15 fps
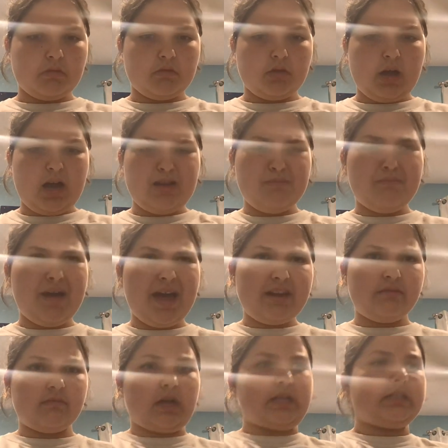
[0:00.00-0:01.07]
Kind of mad
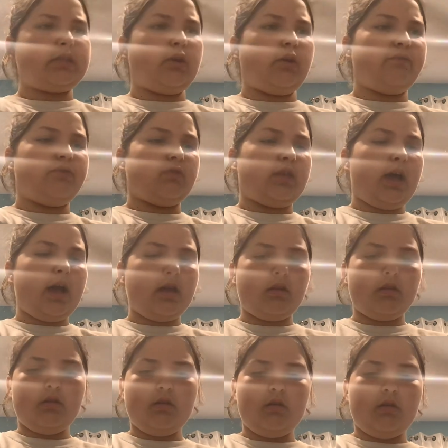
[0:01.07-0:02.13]
at myself for that.
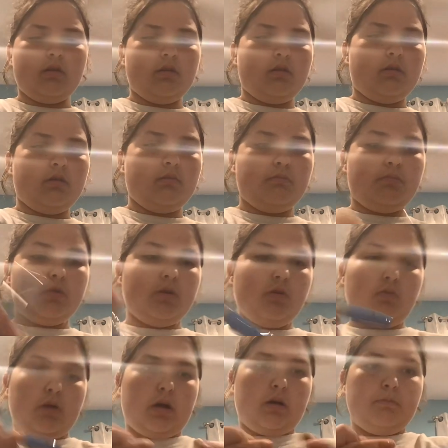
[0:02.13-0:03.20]
But oh
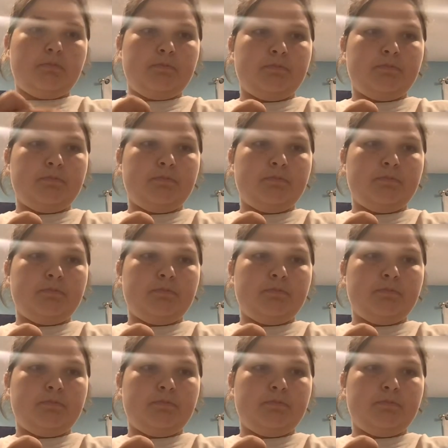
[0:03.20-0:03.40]
well.